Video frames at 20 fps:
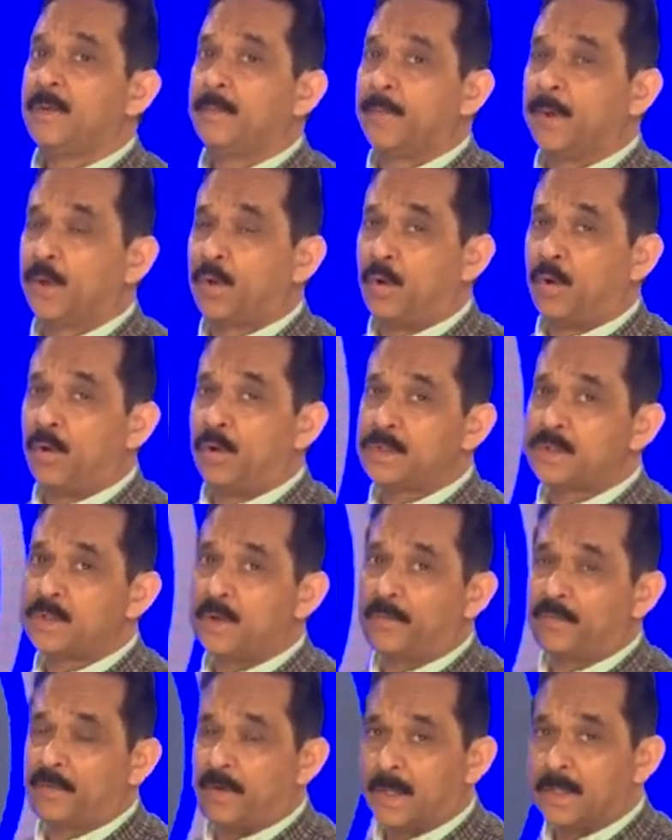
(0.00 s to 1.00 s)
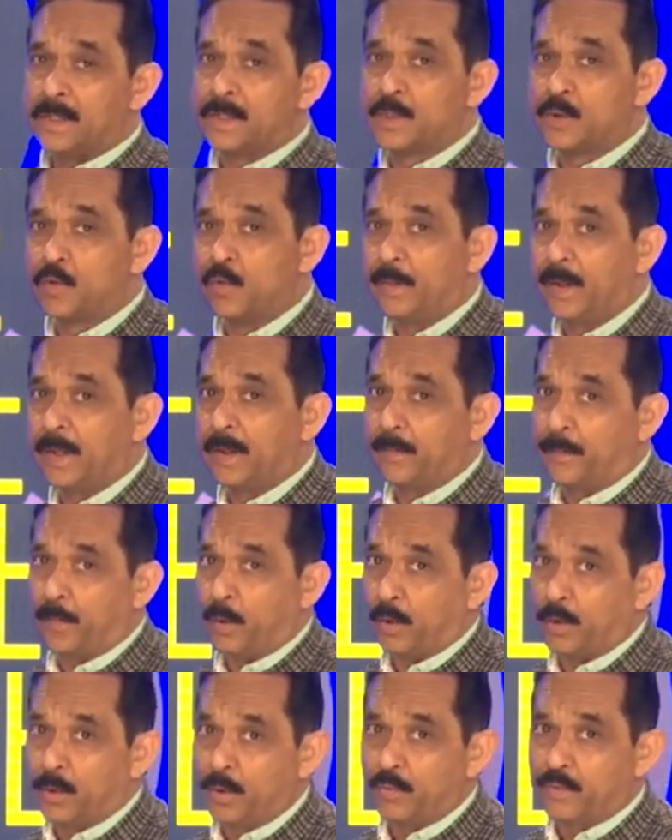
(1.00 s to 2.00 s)
because of consuming
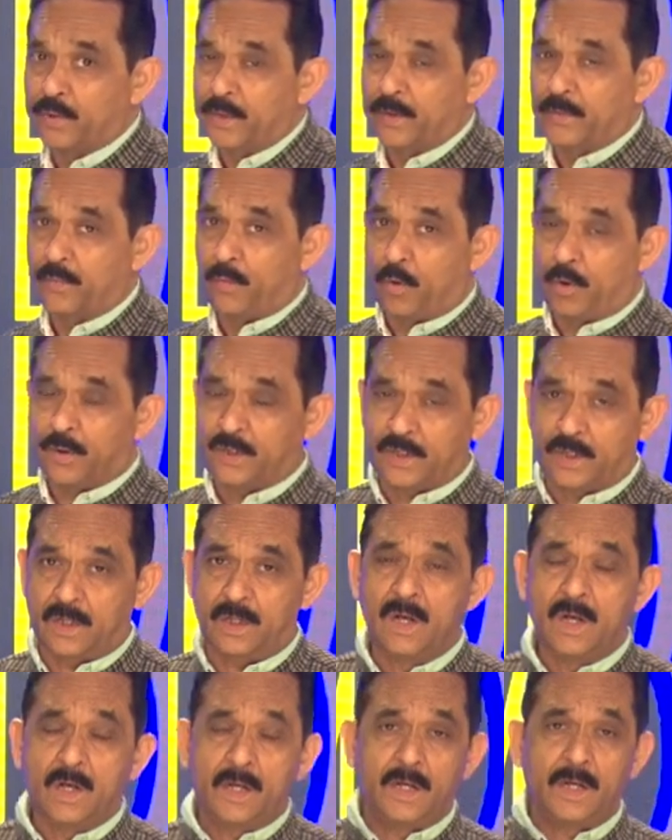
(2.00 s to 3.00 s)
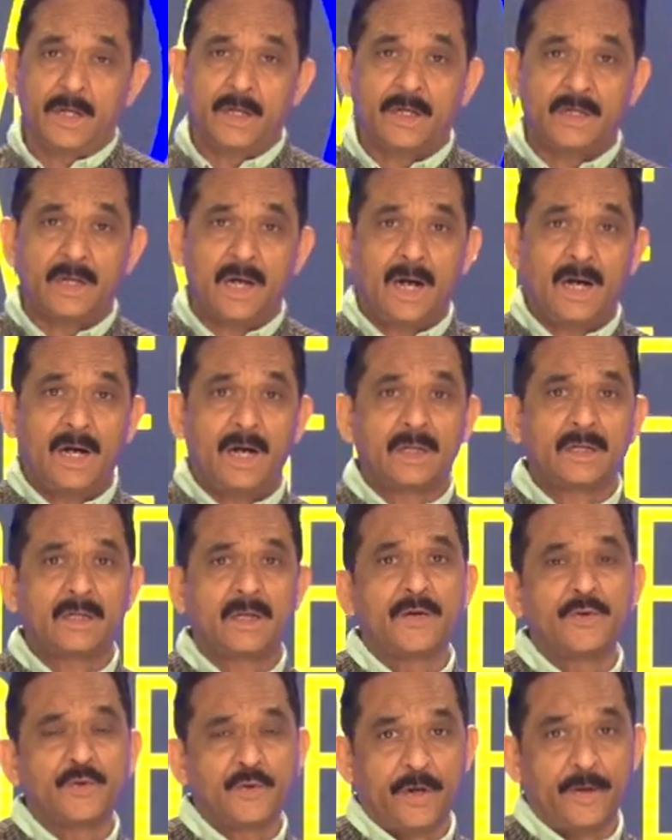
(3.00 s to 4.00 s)
polluted water in our
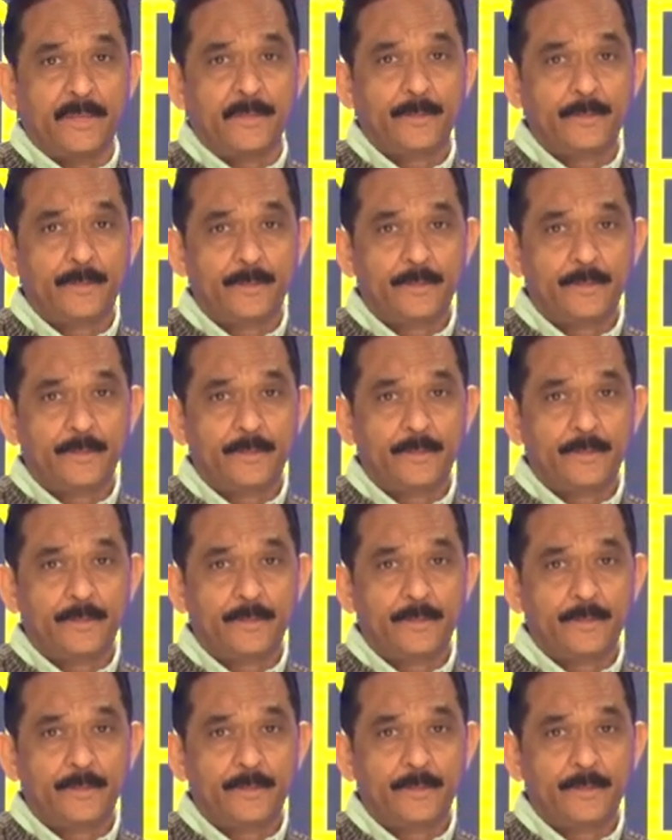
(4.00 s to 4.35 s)
country.